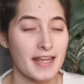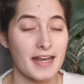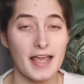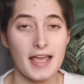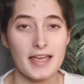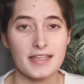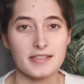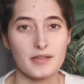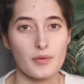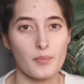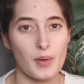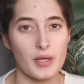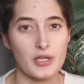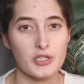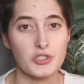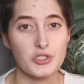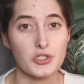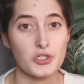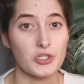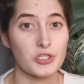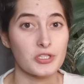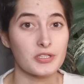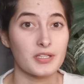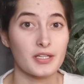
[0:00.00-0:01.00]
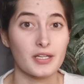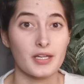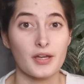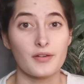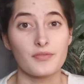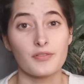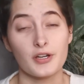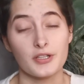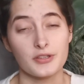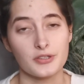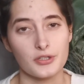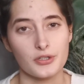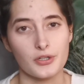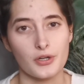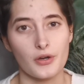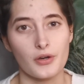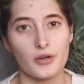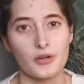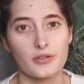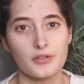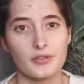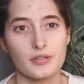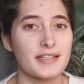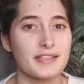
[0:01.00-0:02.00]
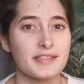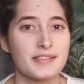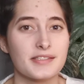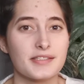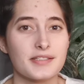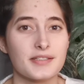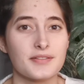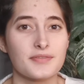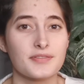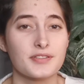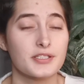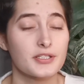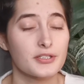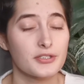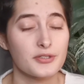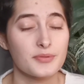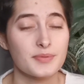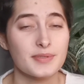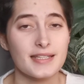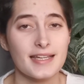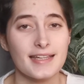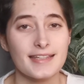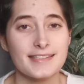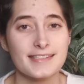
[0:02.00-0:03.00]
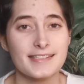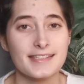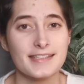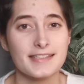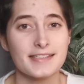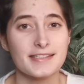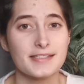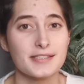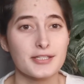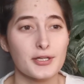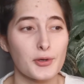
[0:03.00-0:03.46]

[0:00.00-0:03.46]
and as I mentioned, they have undergone extensive circumstances,